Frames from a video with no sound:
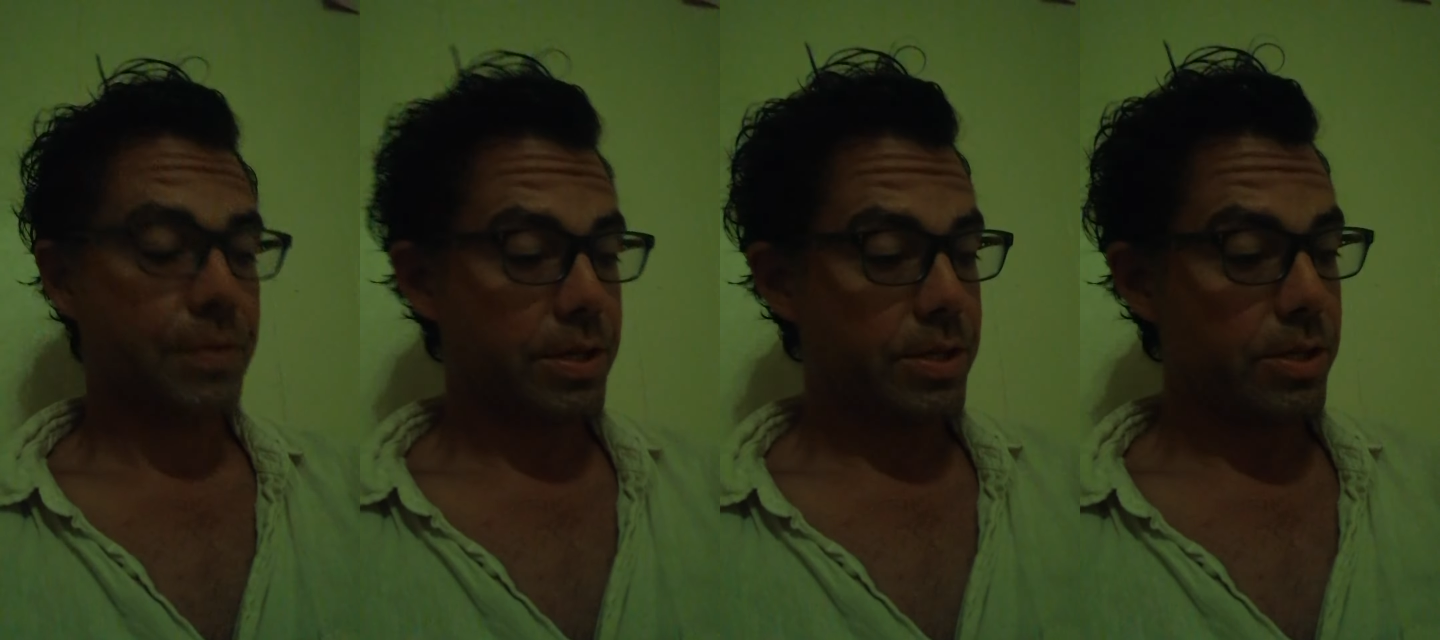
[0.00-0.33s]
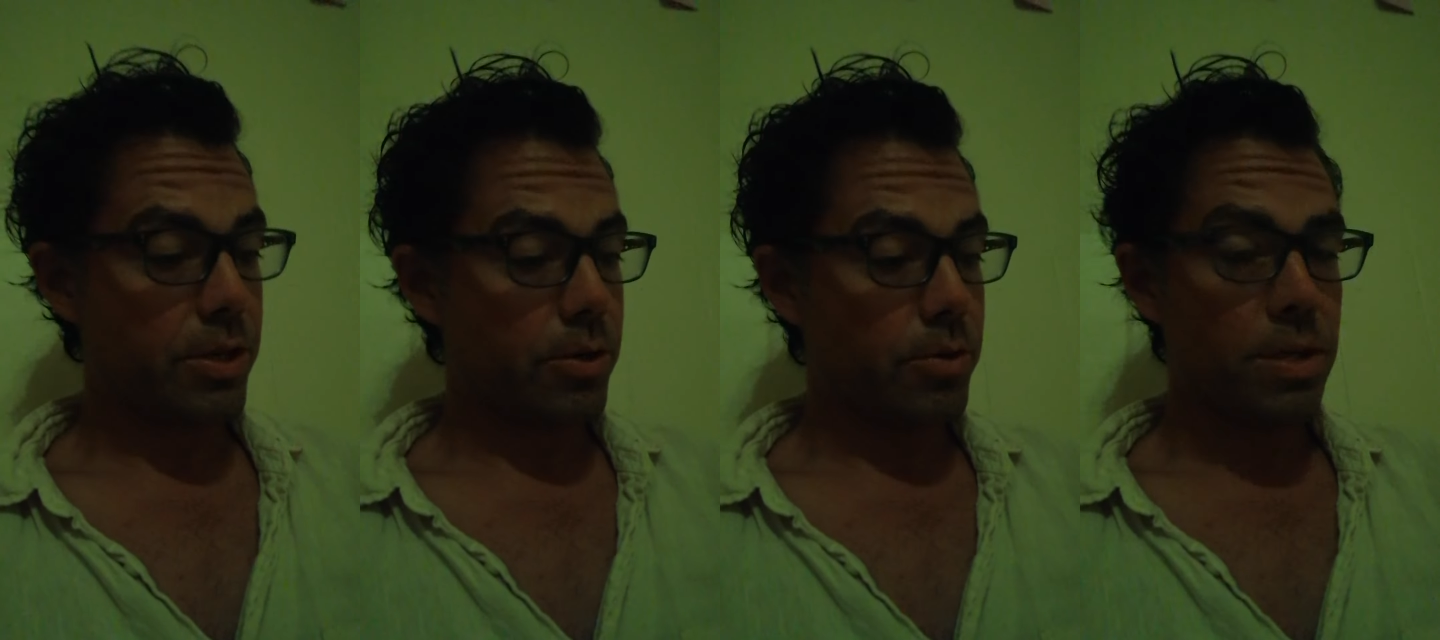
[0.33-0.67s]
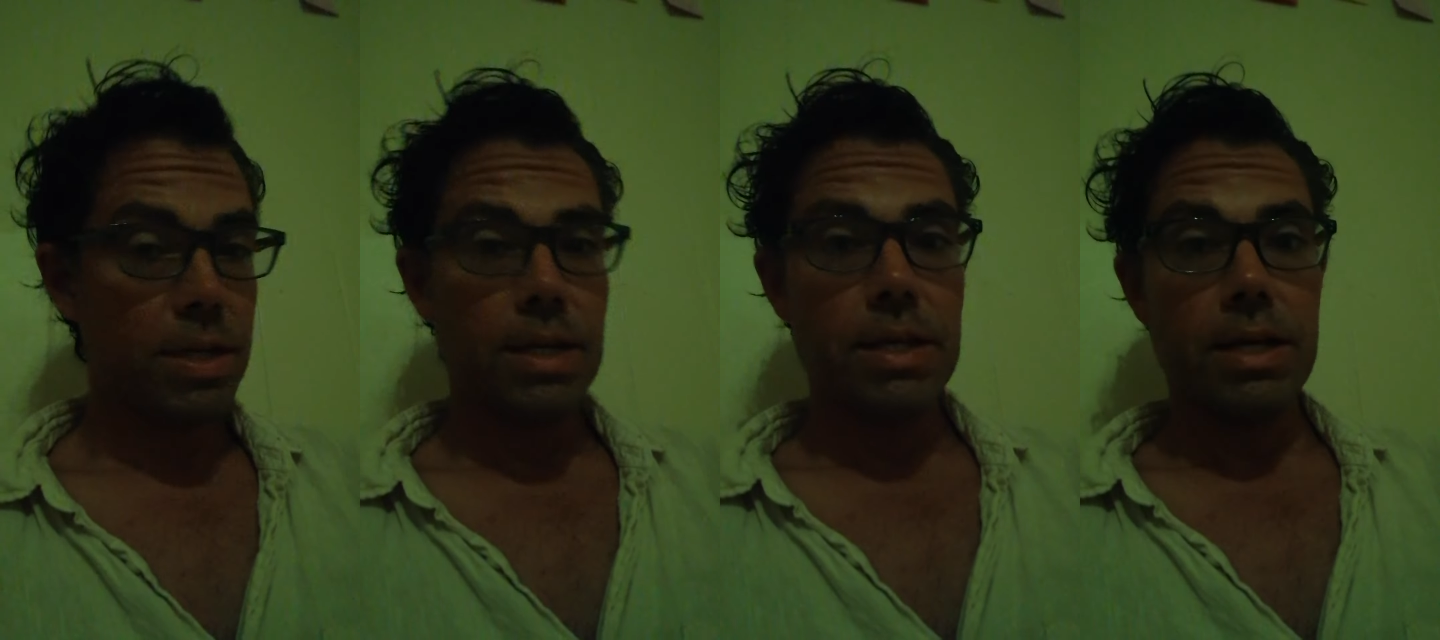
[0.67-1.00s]
So,
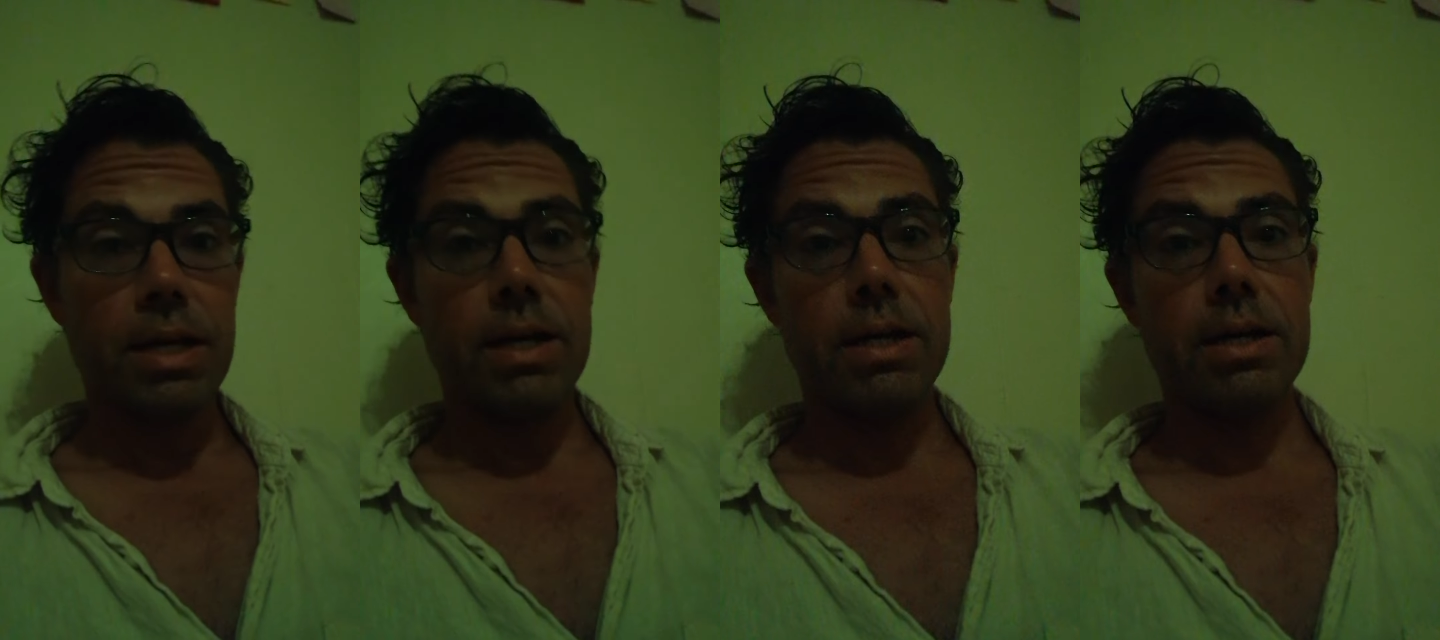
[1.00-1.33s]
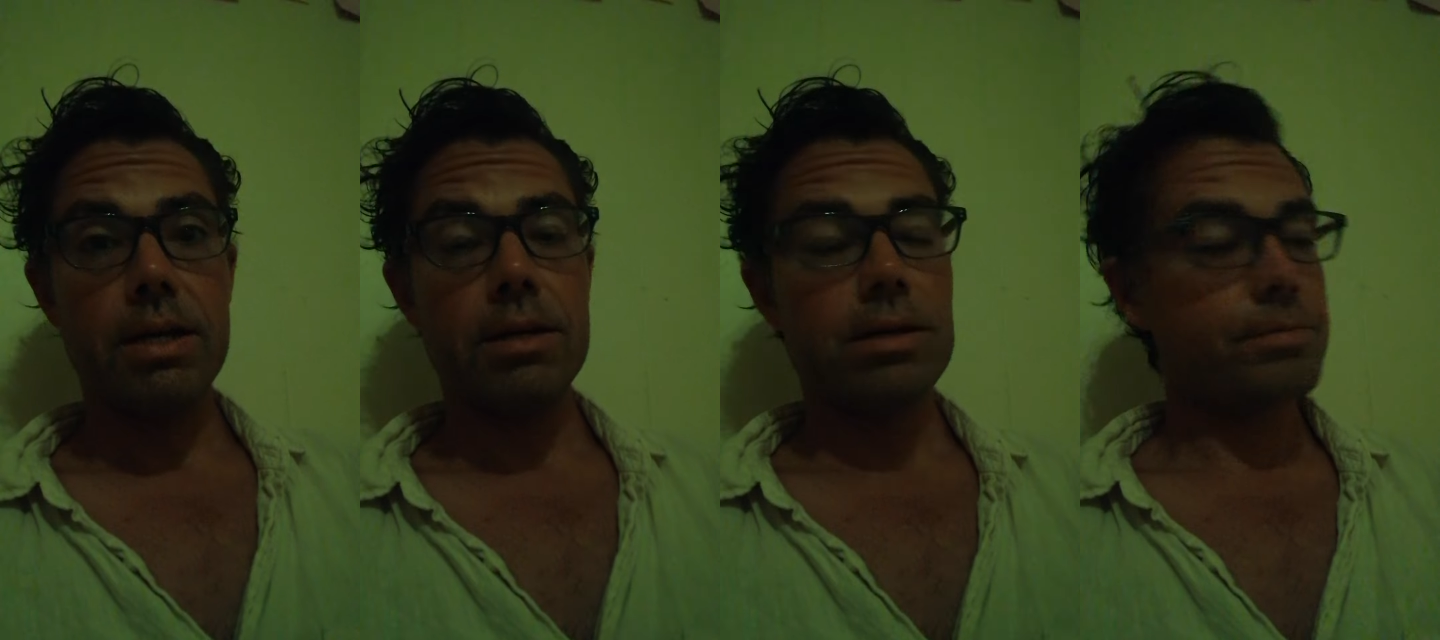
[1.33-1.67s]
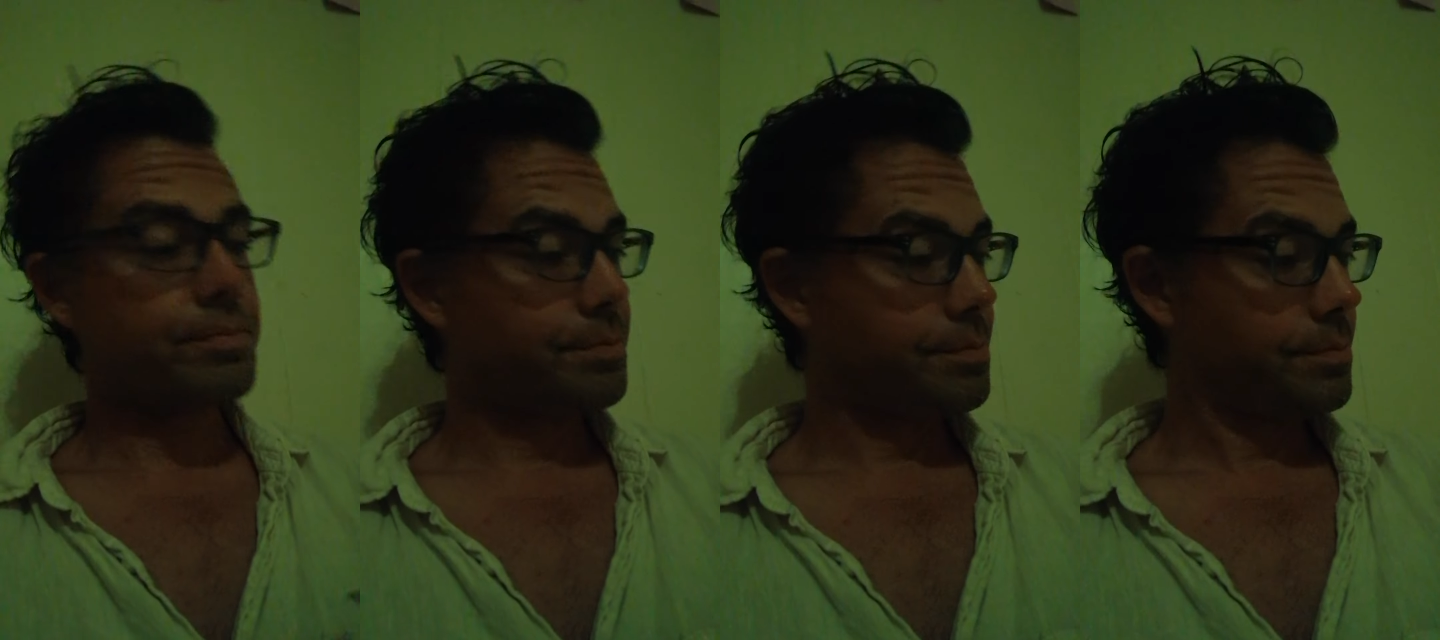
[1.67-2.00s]

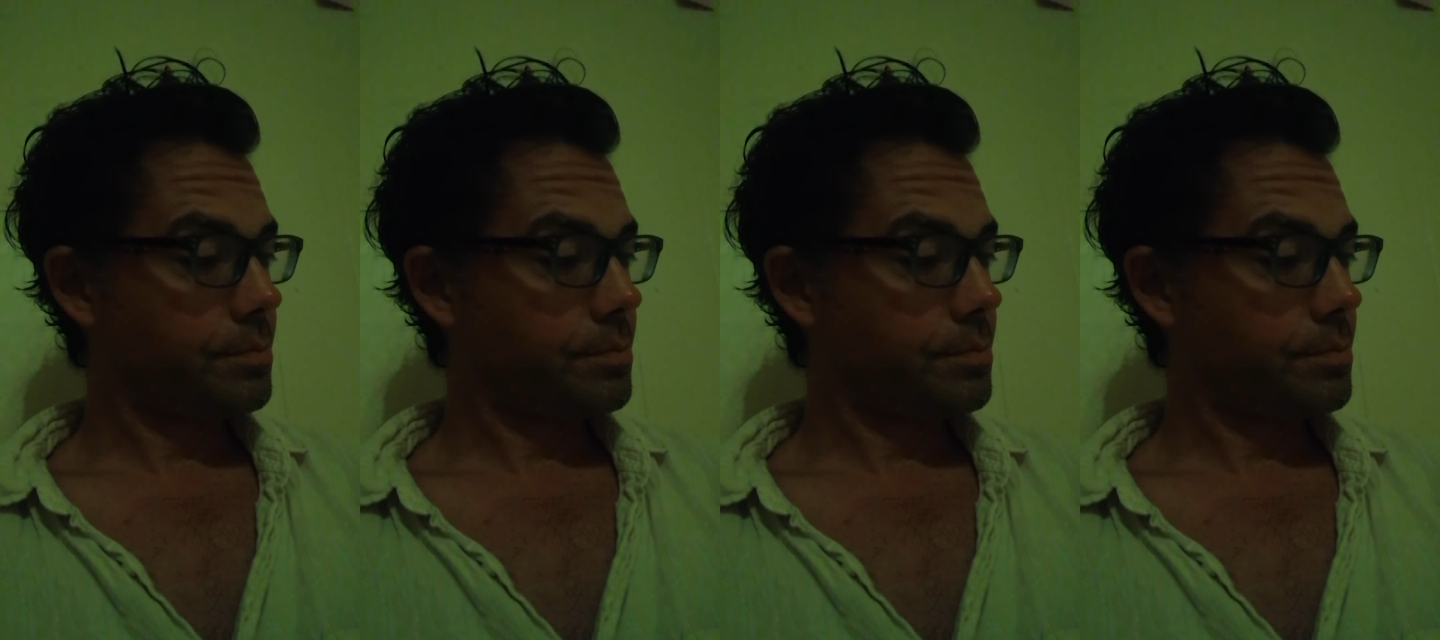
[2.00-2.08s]
um,